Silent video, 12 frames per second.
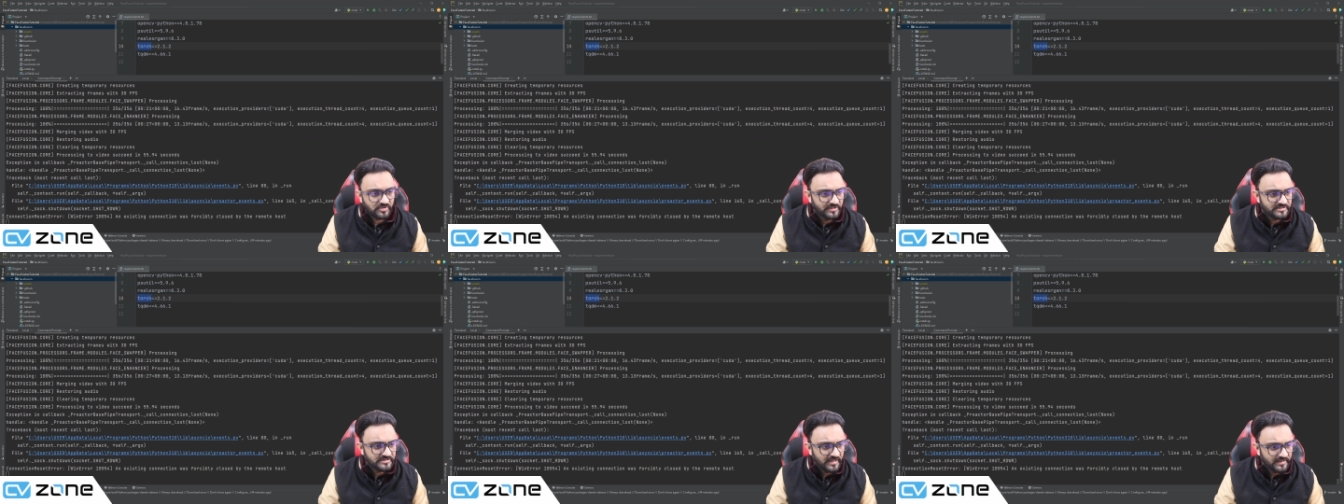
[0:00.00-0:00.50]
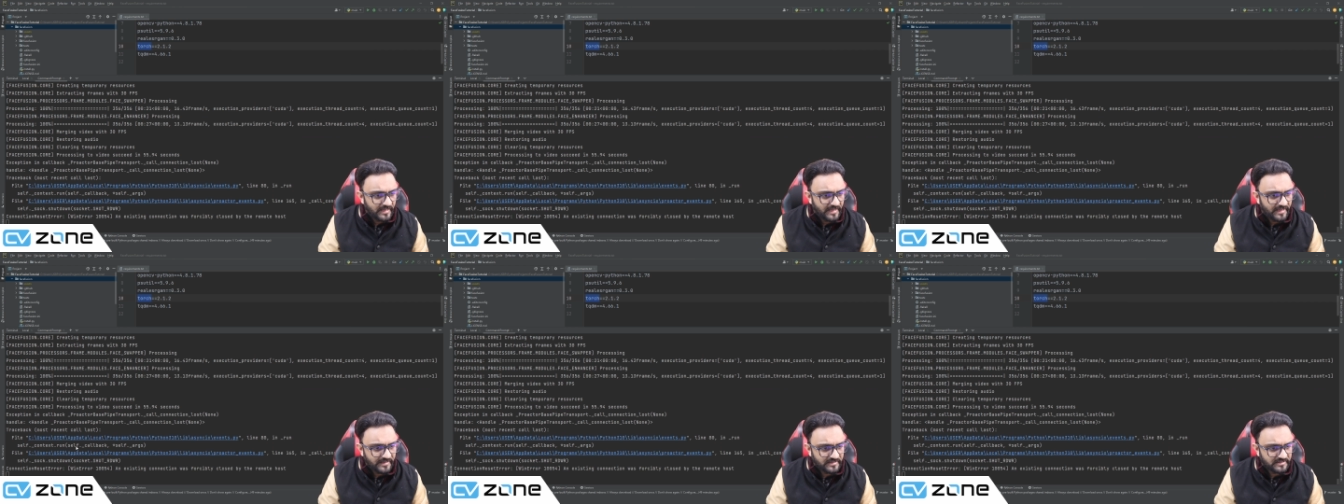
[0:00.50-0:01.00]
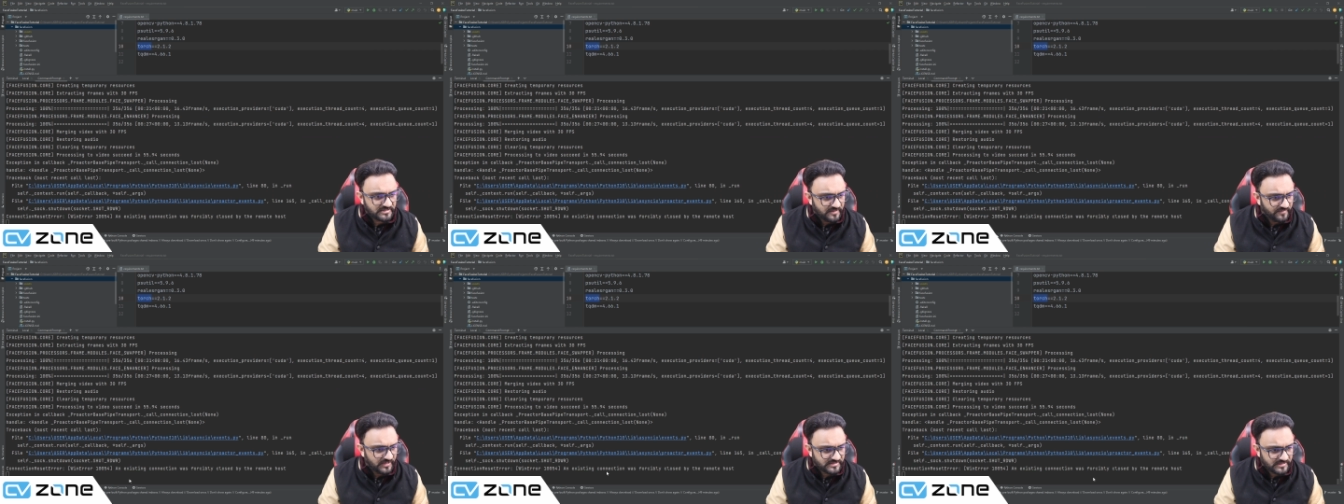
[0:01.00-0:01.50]
it's done, and it's
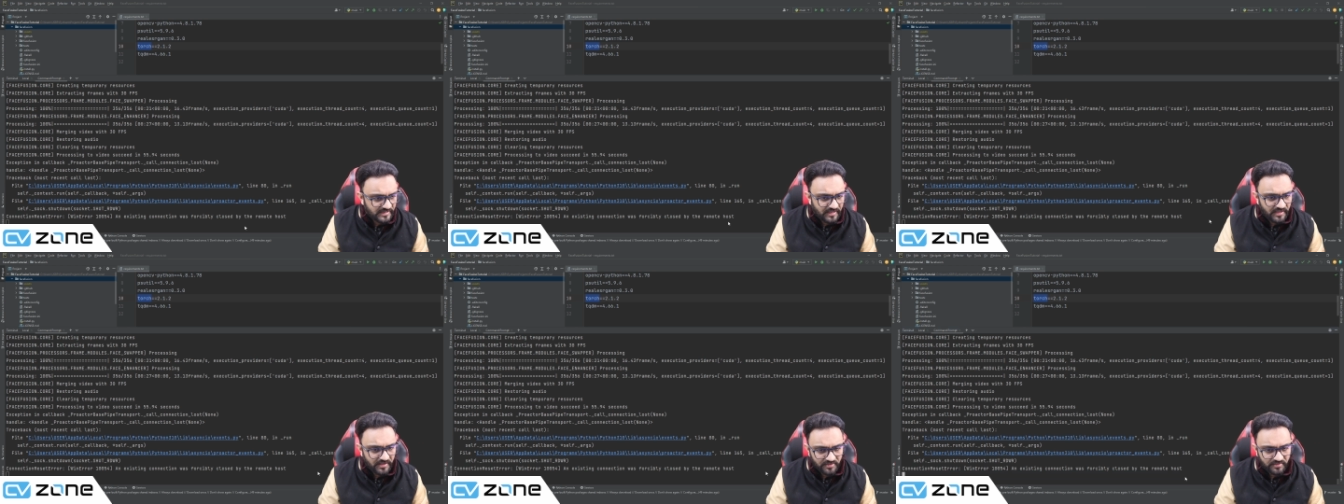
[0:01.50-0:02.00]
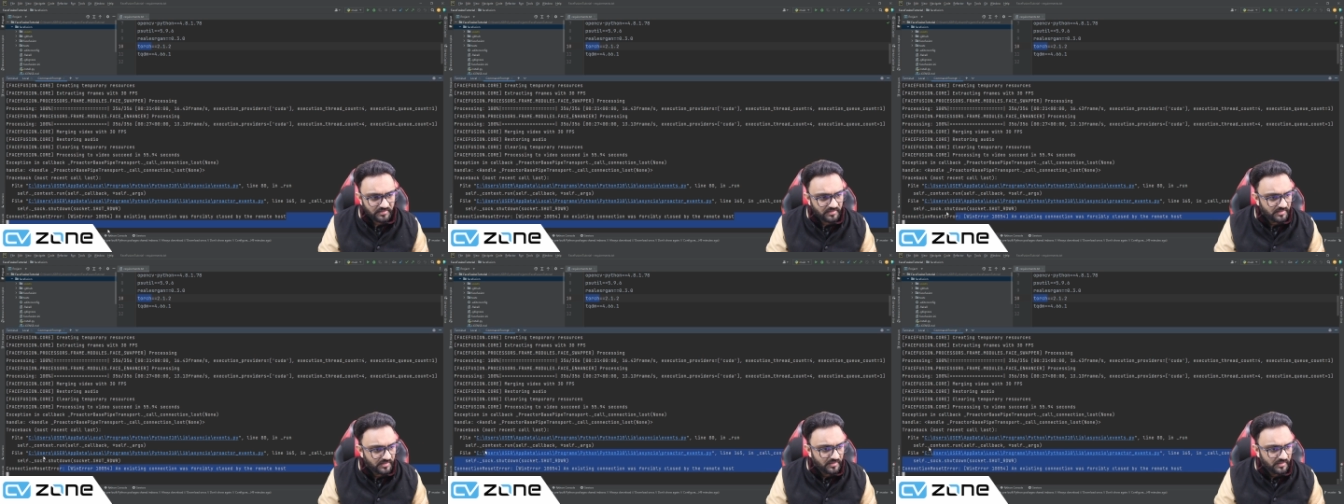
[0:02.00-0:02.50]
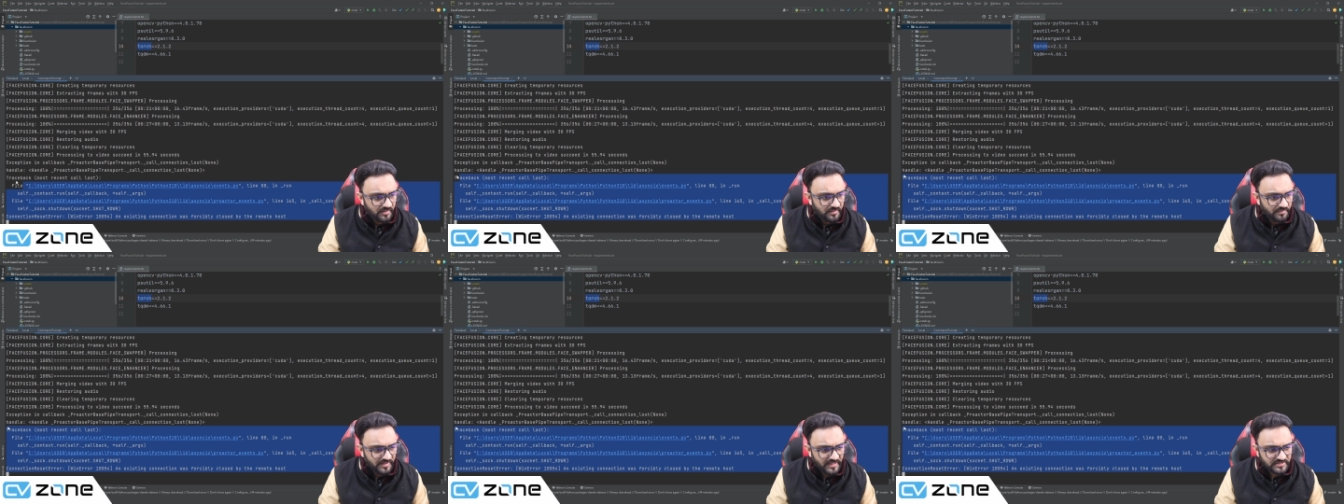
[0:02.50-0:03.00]
giving us an error,
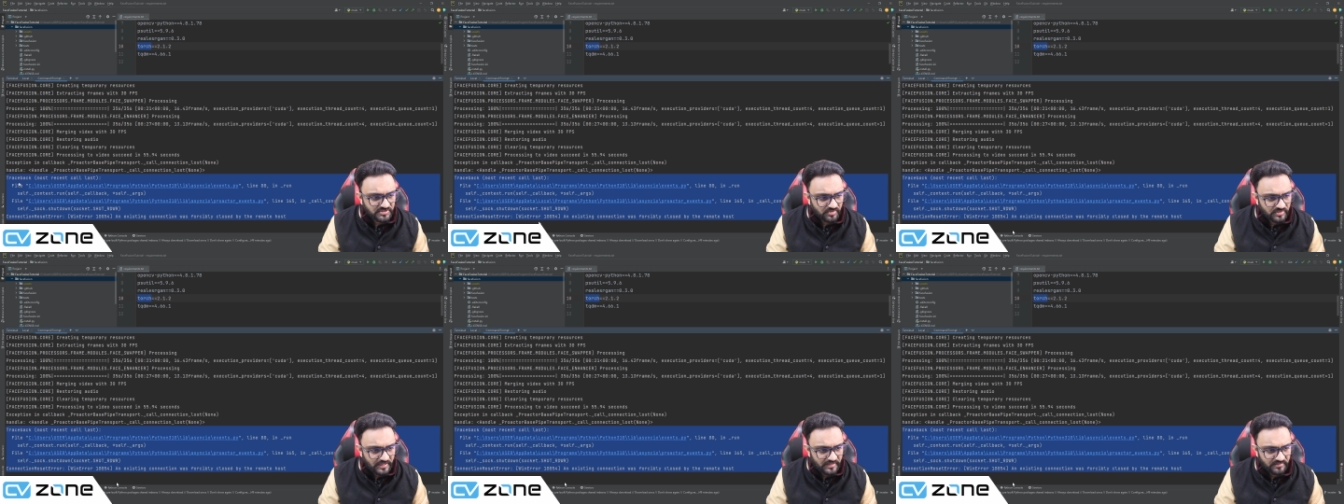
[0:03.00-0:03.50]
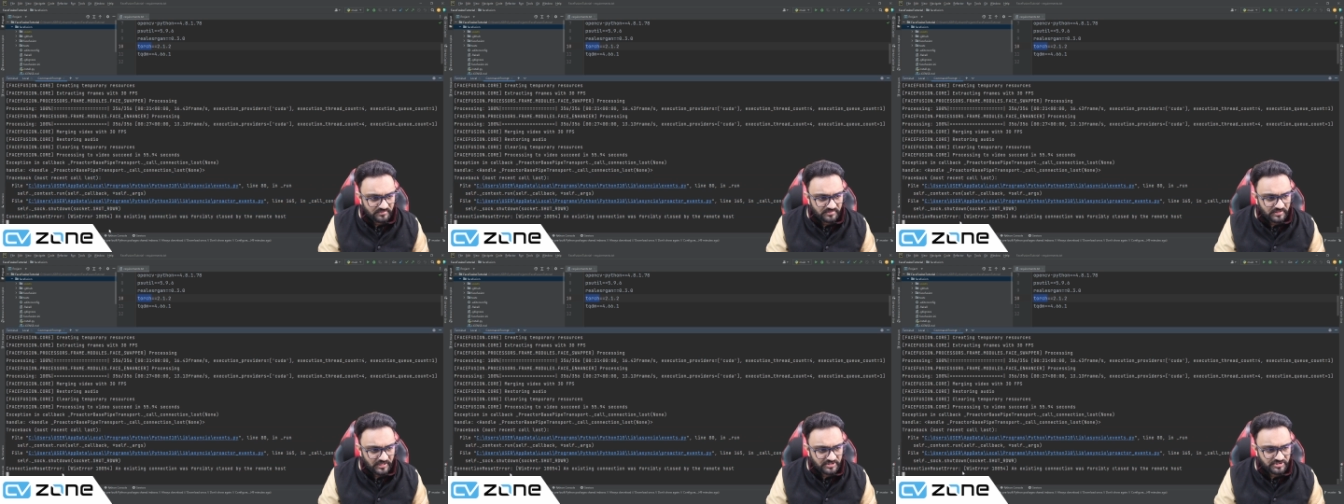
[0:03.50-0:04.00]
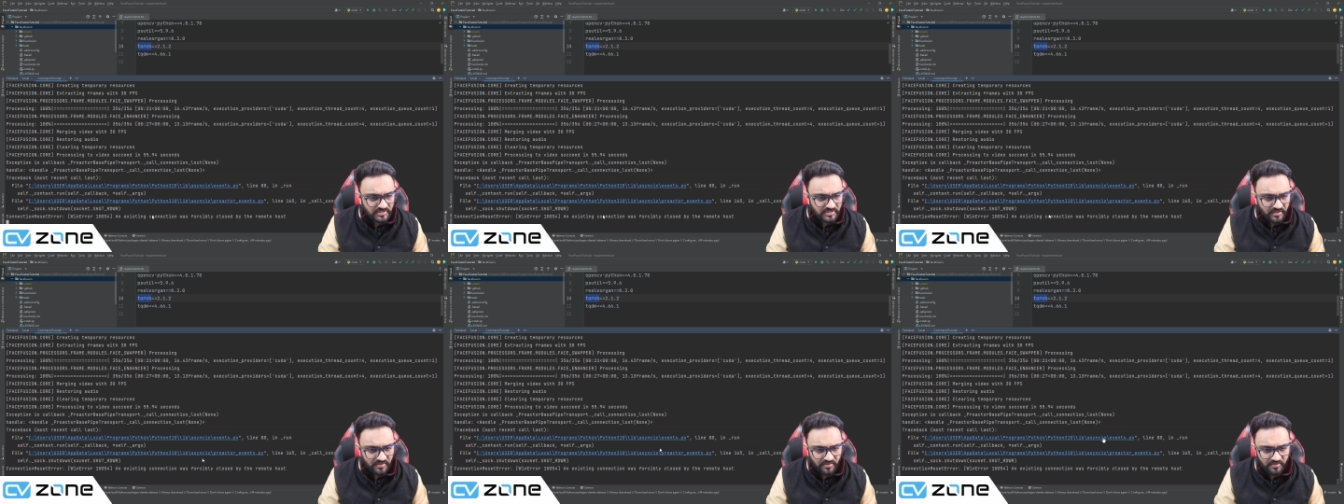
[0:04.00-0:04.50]
but that's okay. Connection
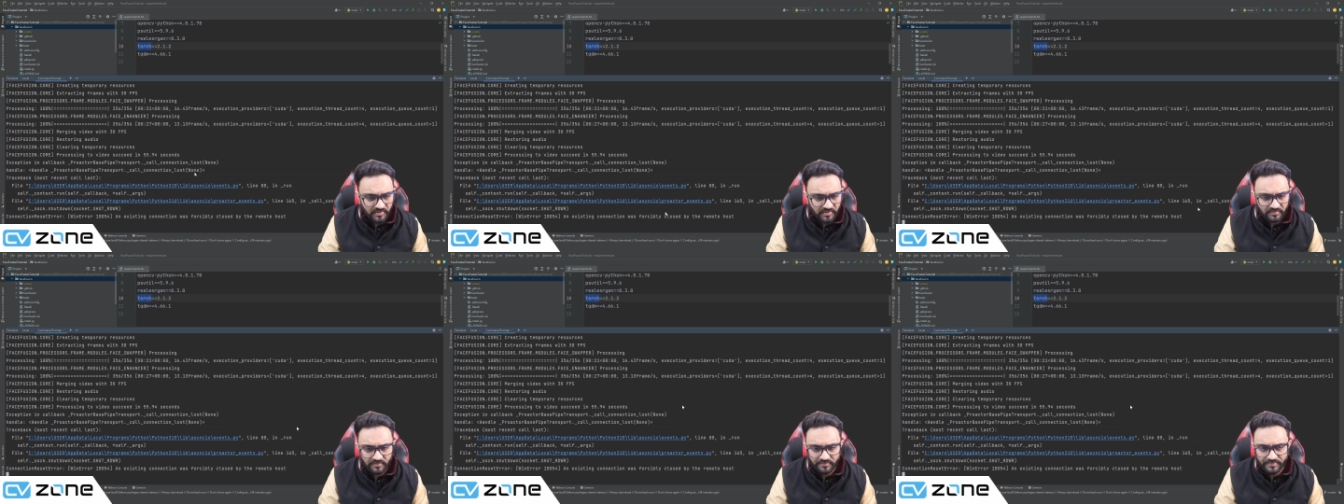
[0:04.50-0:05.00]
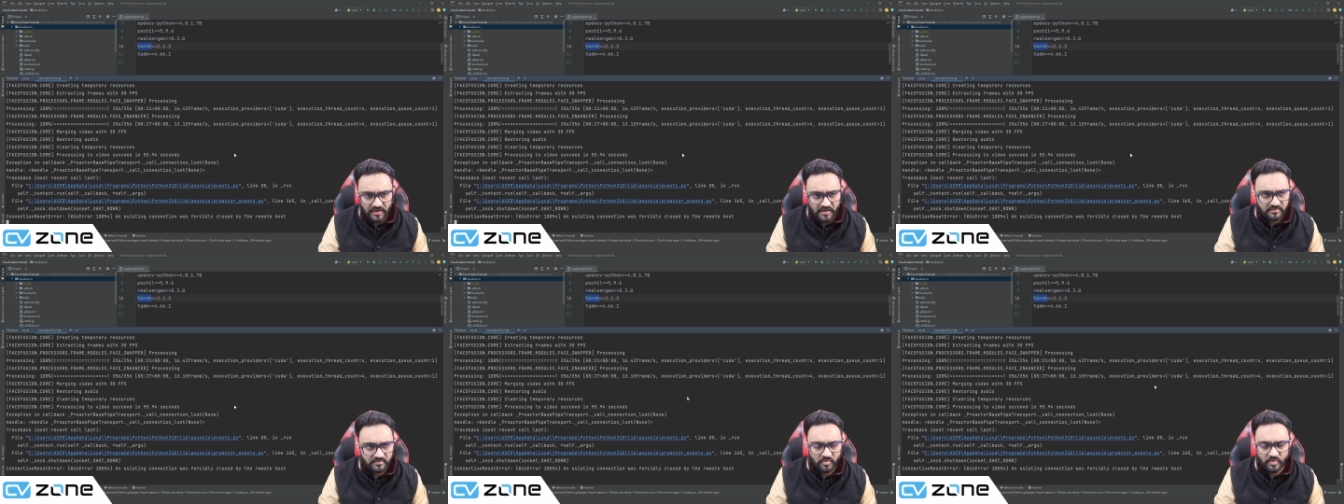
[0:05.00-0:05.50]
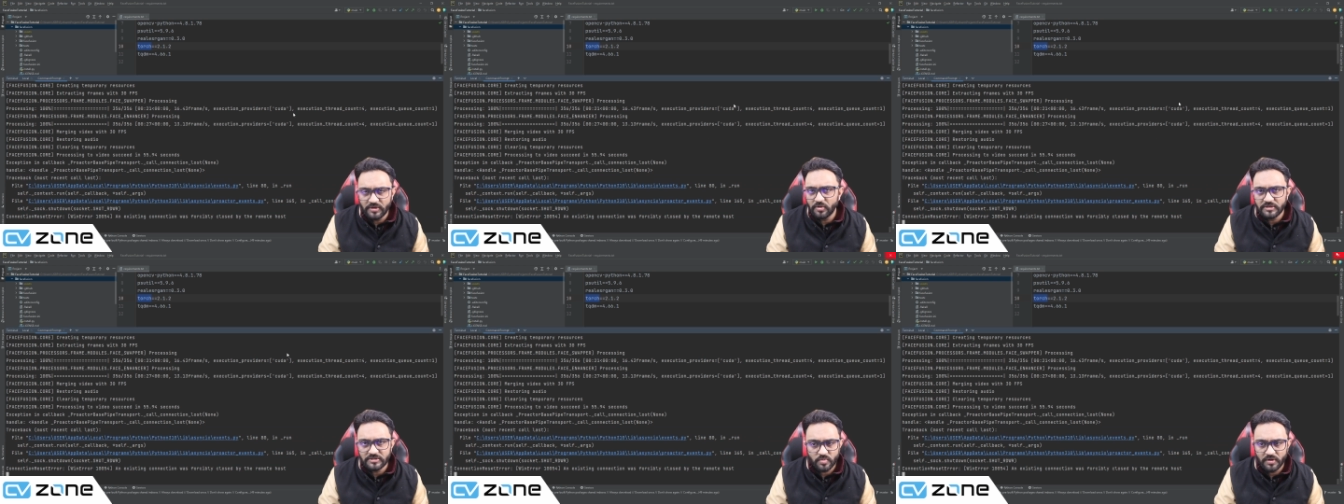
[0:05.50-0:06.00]
error, blah, blah, blah. We don't
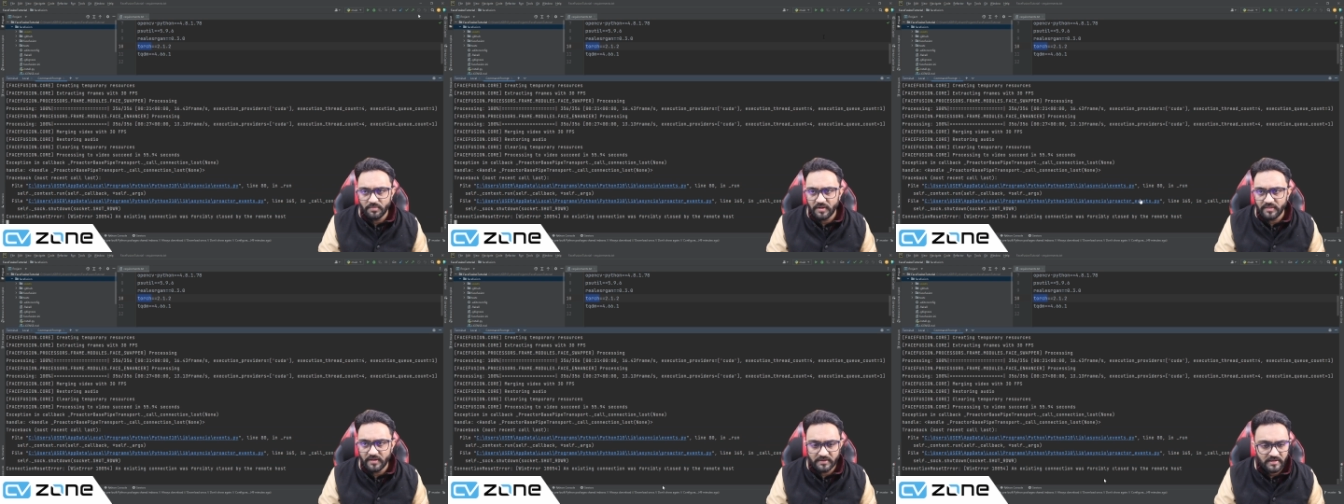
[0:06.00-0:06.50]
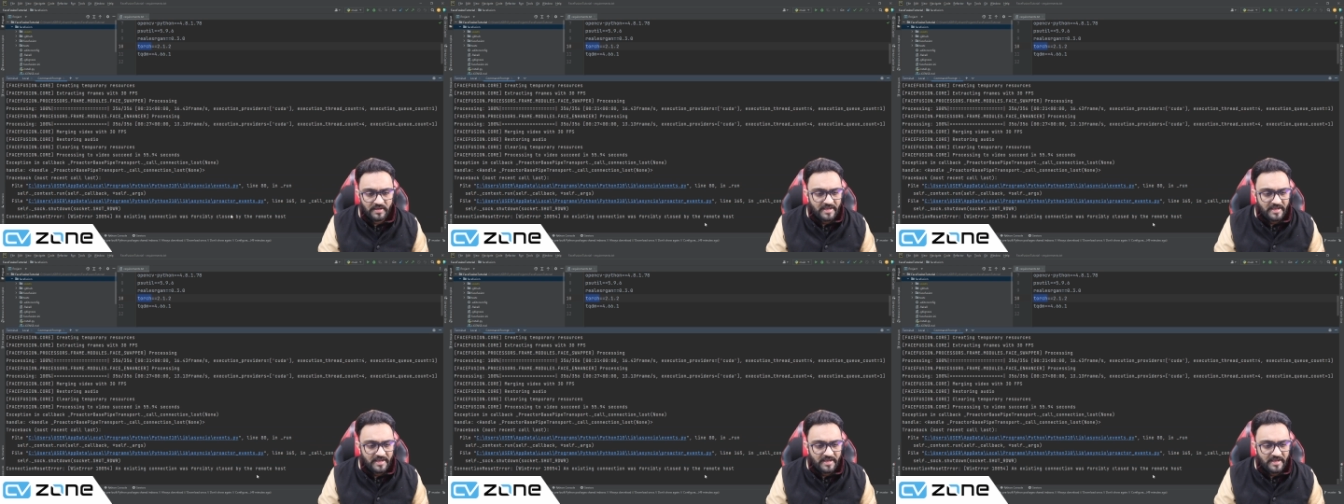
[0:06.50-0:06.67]
need to worry about that.